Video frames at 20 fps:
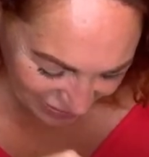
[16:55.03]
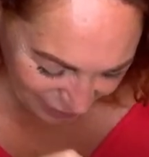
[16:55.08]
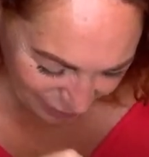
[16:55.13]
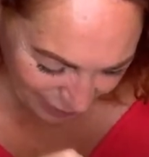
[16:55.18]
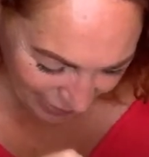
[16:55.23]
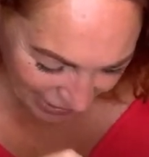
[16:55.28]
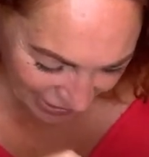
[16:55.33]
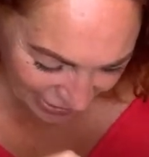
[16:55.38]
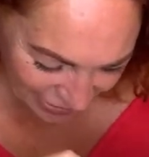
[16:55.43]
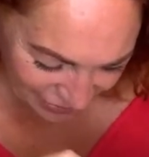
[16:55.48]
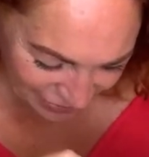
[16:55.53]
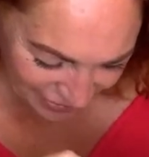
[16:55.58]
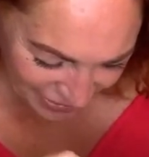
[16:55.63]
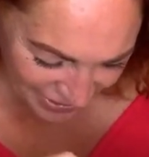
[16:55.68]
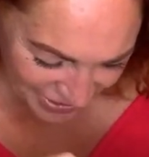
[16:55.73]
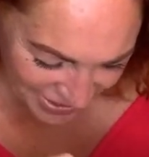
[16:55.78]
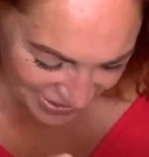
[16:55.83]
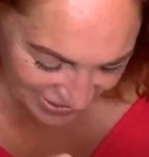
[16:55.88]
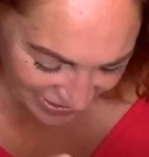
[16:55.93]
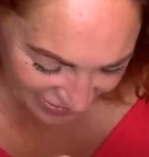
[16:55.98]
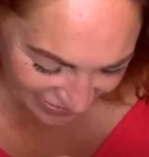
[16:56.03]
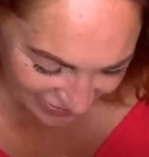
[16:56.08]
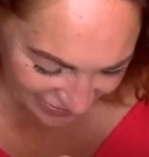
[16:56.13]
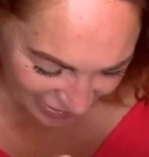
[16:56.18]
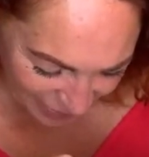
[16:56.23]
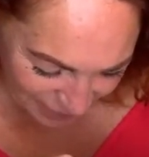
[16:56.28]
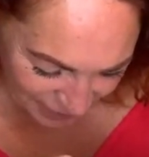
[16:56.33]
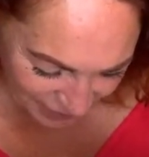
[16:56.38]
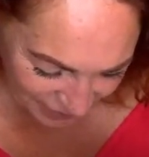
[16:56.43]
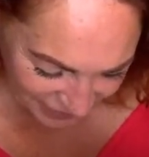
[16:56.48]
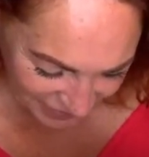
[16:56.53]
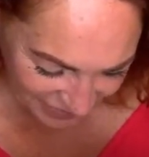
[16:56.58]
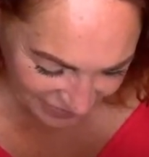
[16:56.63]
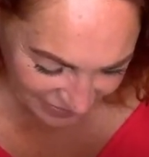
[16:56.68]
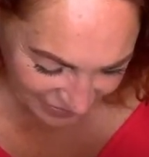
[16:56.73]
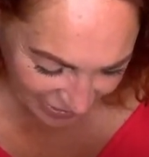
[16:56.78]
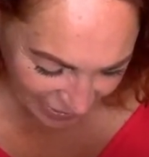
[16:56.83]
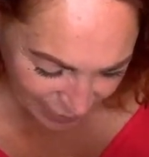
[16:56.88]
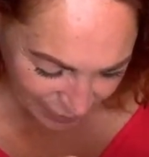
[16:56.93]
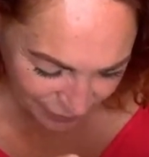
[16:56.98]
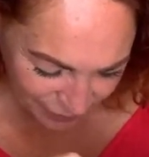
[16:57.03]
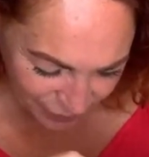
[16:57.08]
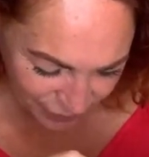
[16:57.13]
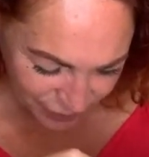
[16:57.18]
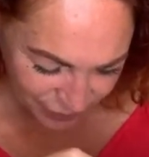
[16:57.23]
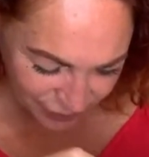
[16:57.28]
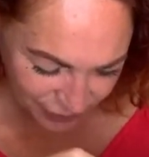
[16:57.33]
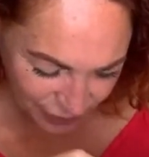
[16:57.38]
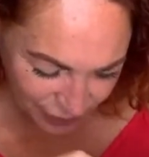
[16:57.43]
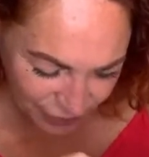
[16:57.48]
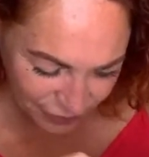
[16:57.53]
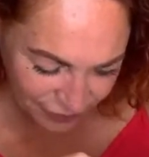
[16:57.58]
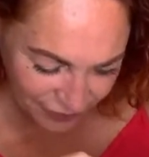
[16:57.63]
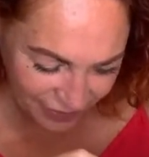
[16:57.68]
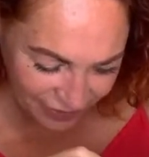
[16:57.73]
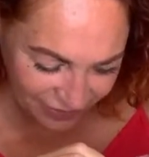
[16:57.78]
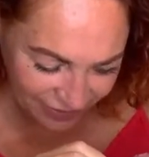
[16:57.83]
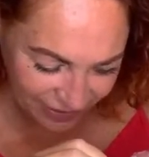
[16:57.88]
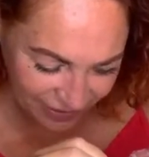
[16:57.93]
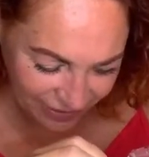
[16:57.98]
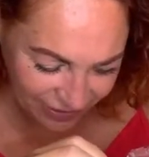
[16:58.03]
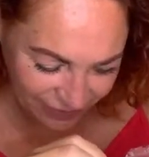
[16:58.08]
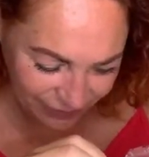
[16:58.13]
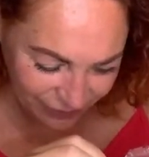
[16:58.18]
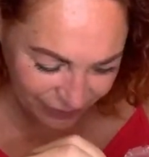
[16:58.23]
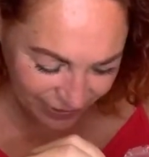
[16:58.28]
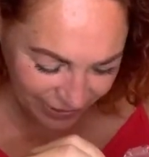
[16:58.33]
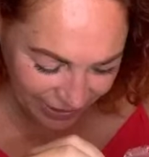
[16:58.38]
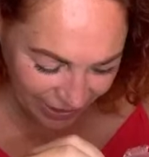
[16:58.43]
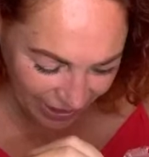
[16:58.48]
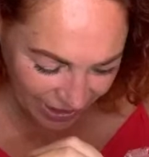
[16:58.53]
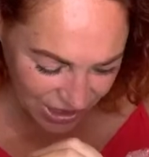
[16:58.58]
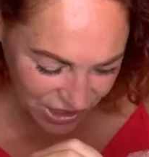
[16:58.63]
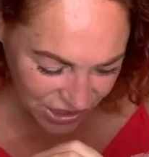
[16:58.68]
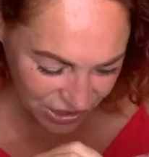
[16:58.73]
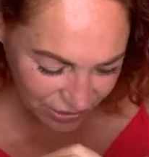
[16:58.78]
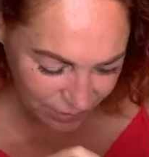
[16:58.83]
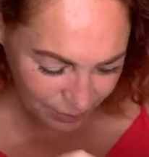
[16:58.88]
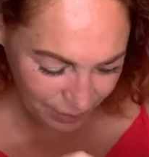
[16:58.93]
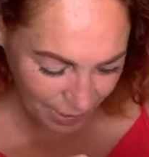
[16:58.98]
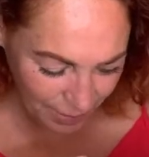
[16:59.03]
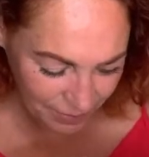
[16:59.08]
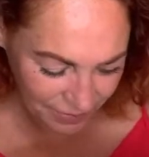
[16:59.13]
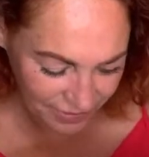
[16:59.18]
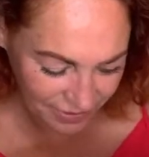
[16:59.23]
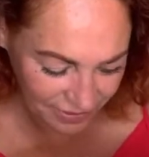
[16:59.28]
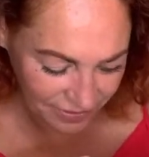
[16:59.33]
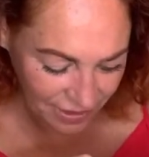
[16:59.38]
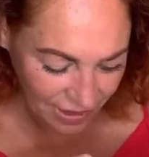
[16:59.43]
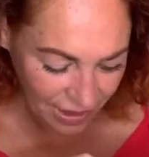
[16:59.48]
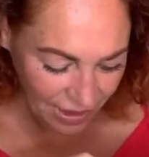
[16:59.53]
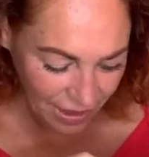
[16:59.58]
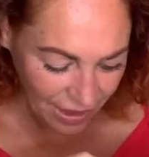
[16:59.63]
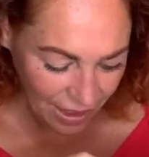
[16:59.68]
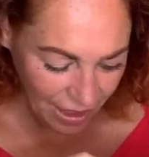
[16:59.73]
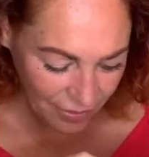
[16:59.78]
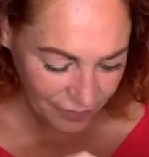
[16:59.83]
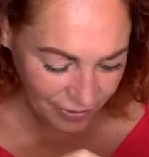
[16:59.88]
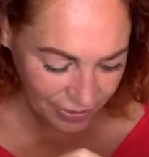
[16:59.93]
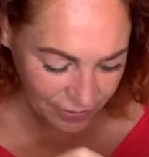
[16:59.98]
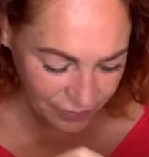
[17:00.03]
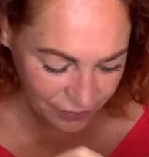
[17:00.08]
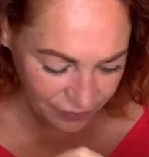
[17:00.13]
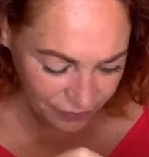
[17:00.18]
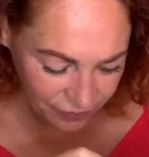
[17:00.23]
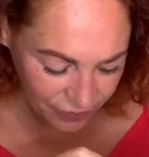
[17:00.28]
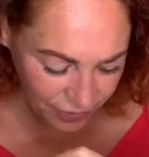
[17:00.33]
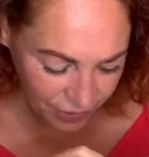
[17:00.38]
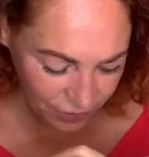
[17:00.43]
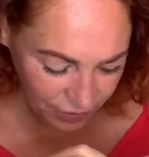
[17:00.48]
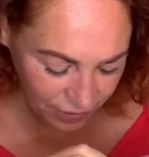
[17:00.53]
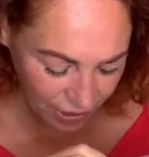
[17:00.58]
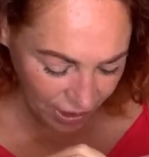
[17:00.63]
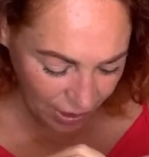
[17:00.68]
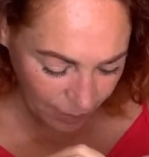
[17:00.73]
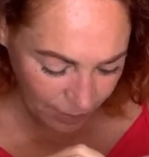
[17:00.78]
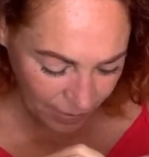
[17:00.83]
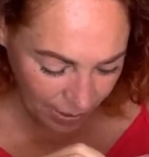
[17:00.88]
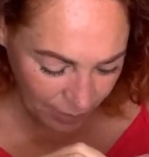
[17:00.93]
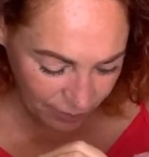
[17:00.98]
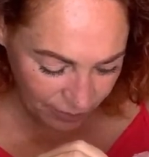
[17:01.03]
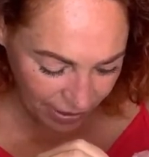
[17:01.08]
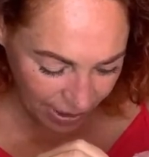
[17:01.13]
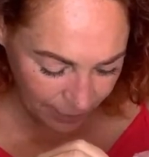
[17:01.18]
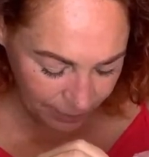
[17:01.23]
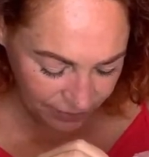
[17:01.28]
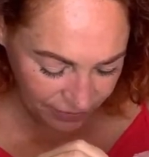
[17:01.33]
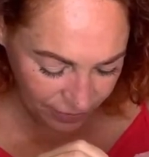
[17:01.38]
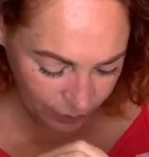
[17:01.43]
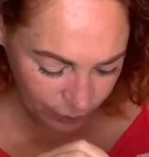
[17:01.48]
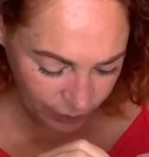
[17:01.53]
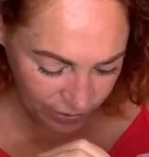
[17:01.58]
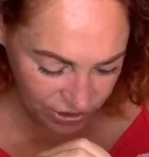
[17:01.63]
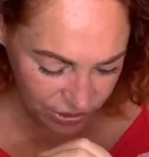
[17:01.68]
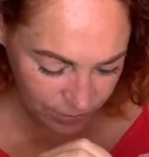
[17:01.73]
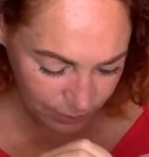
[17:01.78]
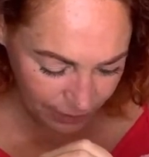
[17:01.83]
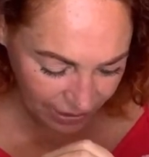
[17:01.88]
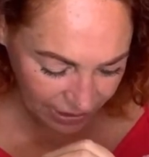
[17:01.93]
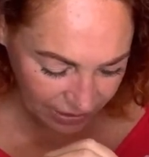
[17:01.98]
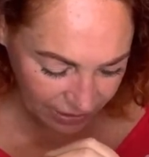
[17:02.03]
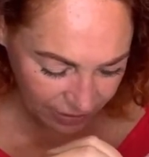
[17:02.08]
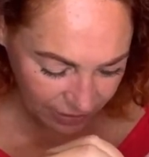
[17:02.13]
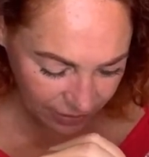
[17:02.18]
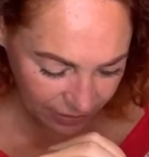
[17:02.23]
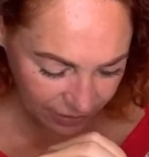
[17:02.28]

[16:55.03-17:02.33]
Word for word: Bengal Rouge says unboxings are helpful for authentication purposes. I've had a few come unwrapped, which meant